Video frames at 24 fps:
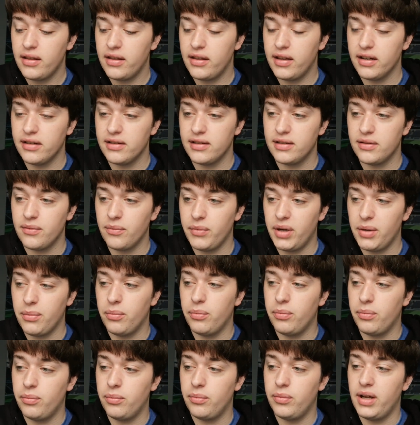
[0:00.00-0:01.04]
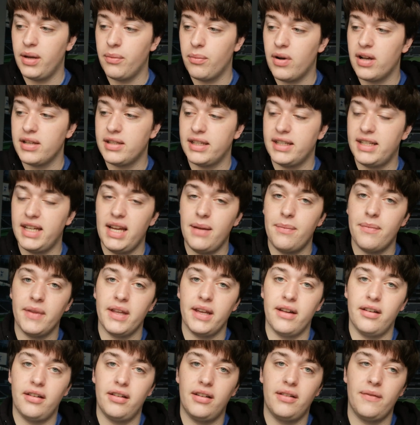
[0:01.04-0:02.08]
there's we it was a team
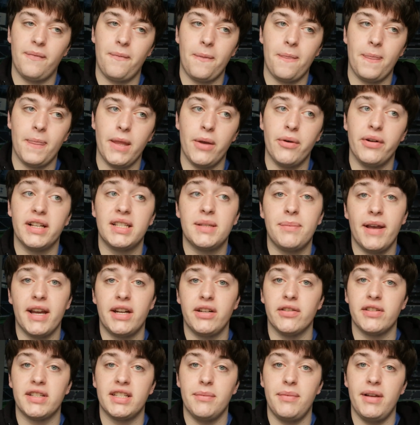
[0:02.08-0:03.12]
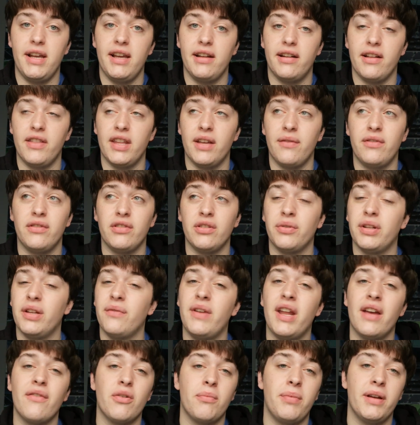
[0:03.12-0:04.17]
that you would expect us to beat, and they you know
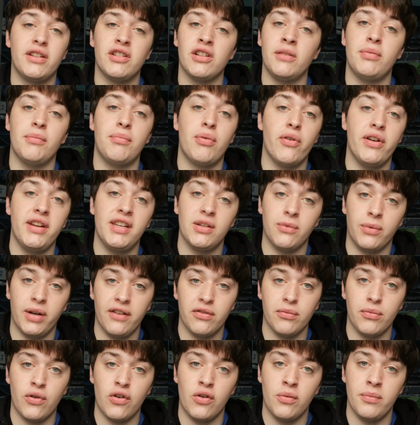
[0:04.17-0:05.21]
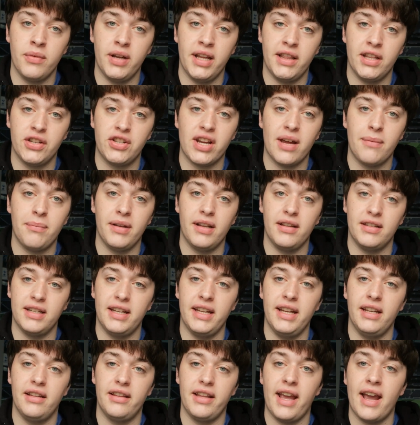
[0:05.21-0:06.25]
they've never picked up a point away from home in the Champions
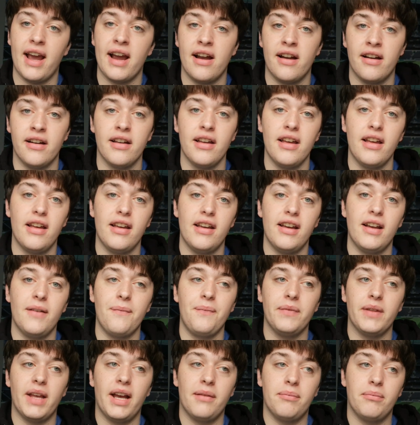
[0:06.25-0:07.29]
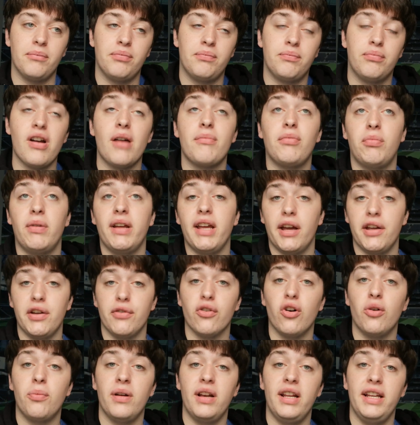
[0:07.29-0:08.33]
League. They are probably a
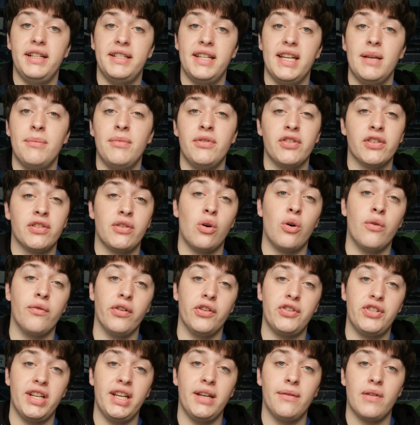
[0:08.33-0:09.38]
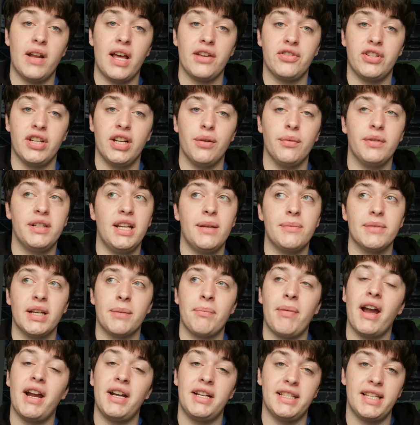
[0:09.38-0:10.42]
Europa League team who just overachieved last year with teams
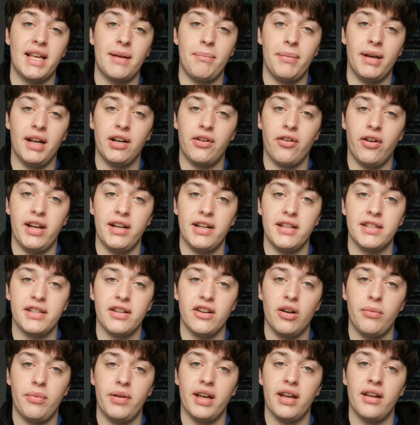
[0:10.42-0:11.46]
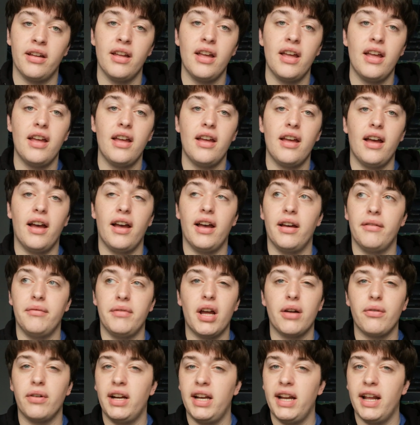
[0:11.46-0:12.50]
like Partizan Belgrade in Serbia, uh,
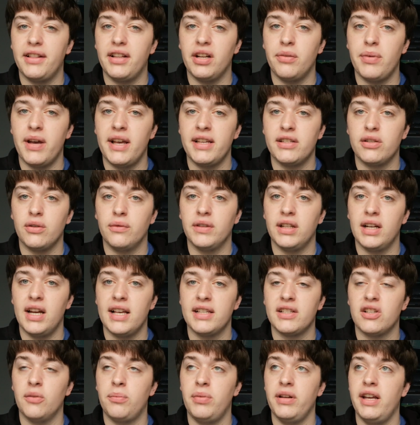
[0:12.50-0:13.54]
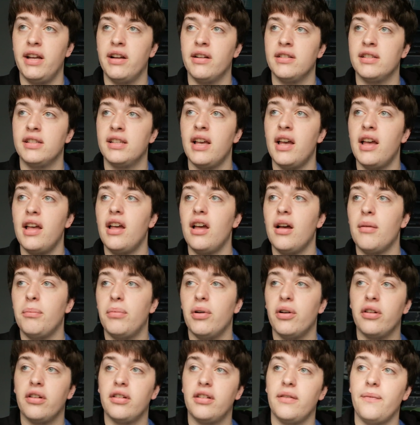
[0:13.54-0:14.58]
not really at their best over the last couple of years.
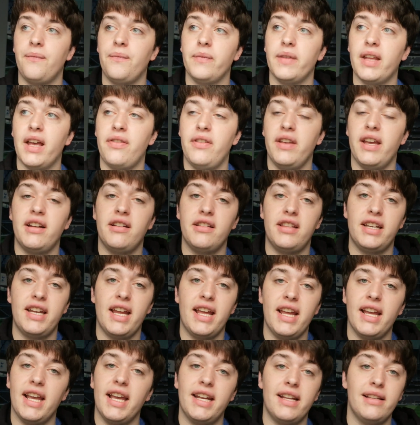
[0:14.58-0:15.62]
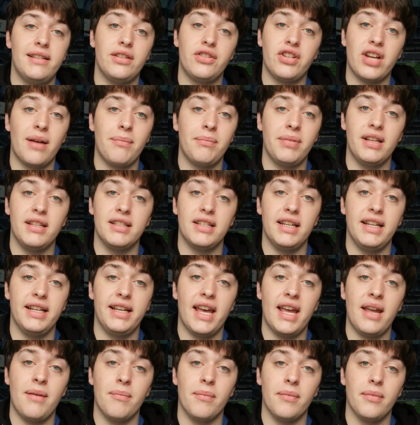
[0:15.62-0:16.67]
But at the end of the day, it is a Champions League
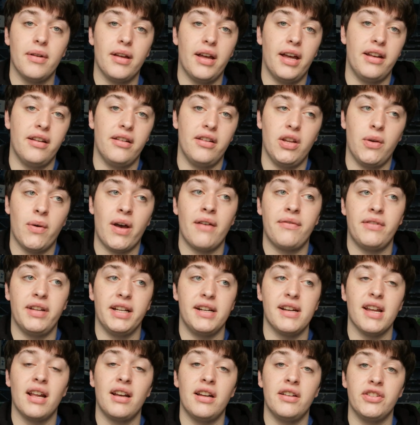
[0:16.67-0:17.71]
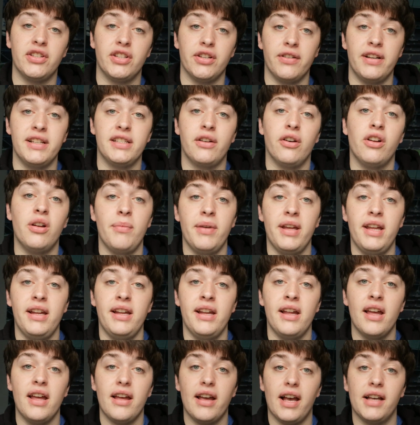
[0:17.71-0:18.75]
game, and you have to acknowledge there is going to
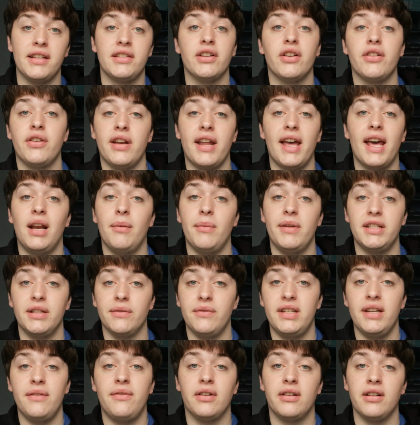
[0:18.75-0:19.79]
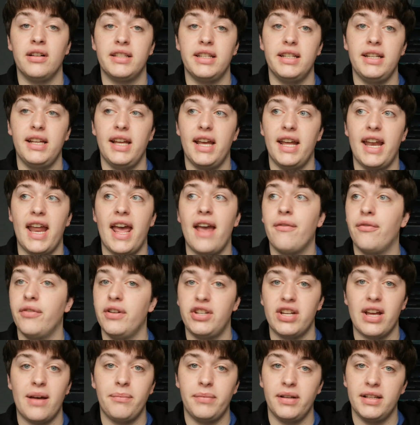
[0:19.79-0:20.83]
be a certain element of difficulty in
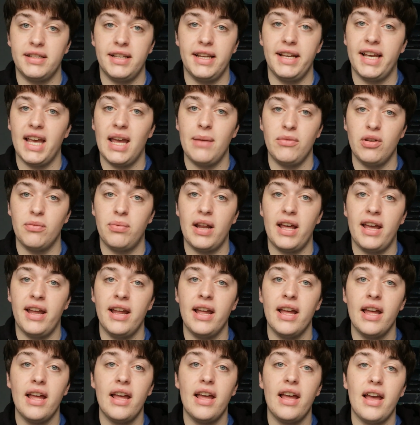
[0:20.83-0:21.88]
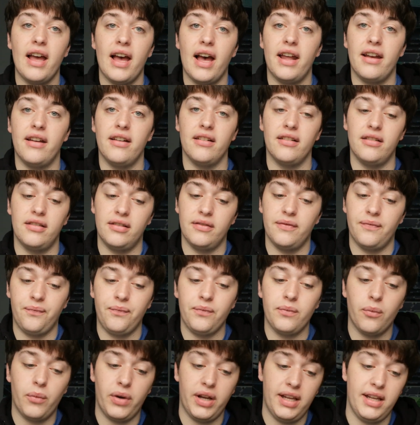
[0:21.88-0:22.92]
every Champions League game you play. And
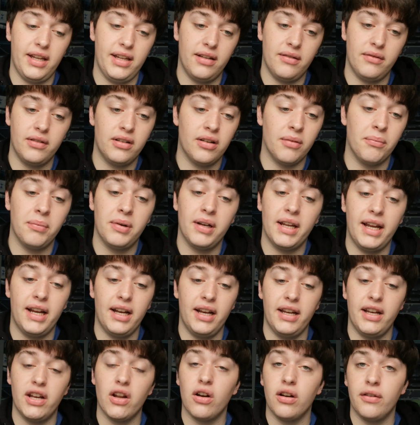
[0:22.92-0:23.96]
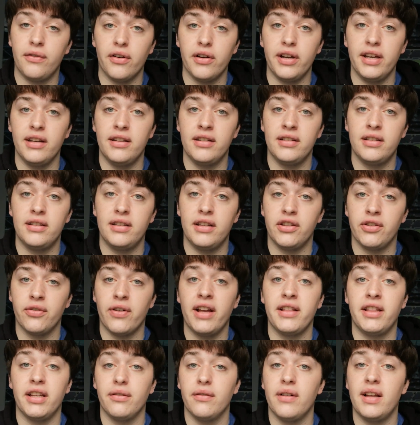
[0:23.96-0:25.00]
we completely nullified the
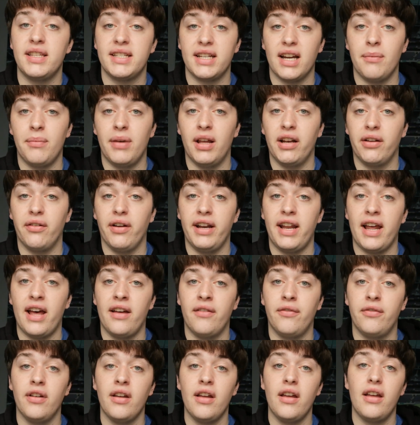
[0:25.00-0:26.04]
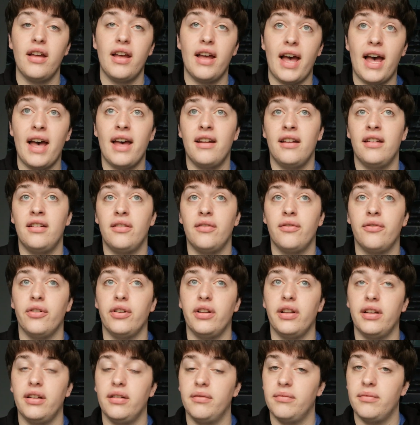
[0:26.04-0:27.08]
threat that Red Star Belgrade have had
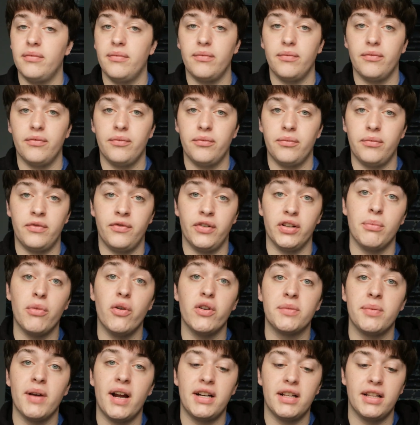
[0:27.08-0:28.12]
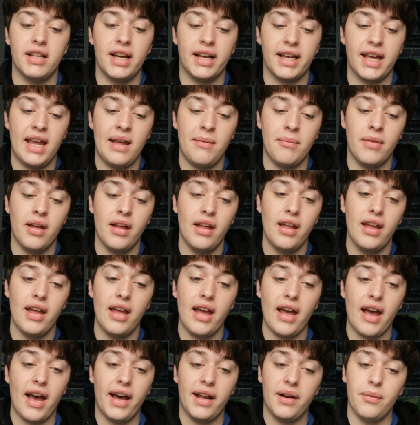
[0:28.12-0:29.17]
for the for the most part of that game
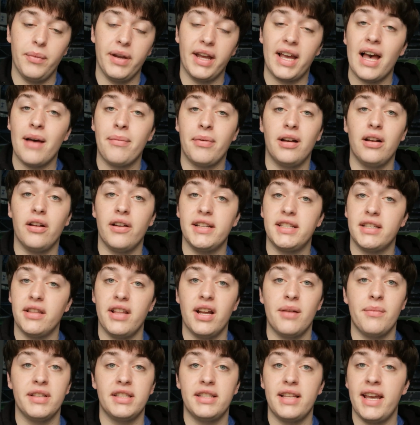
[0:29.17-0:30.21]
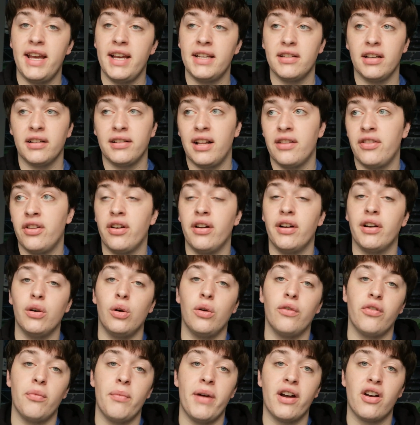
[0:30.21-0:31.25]
and we capitalised on their mistakes, like that third
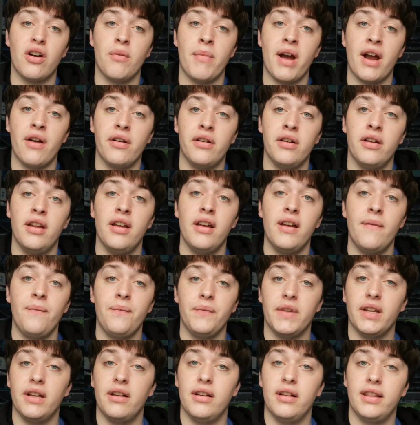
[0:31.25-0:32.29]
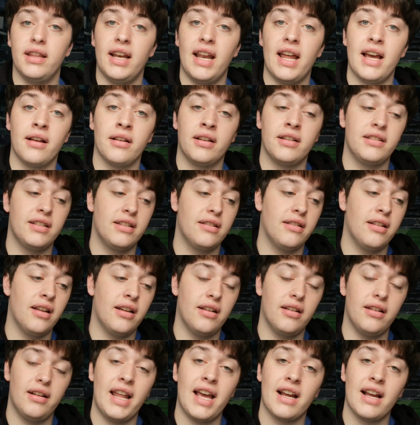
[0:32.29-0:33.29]
goal for Marko Marin, the the lack uh,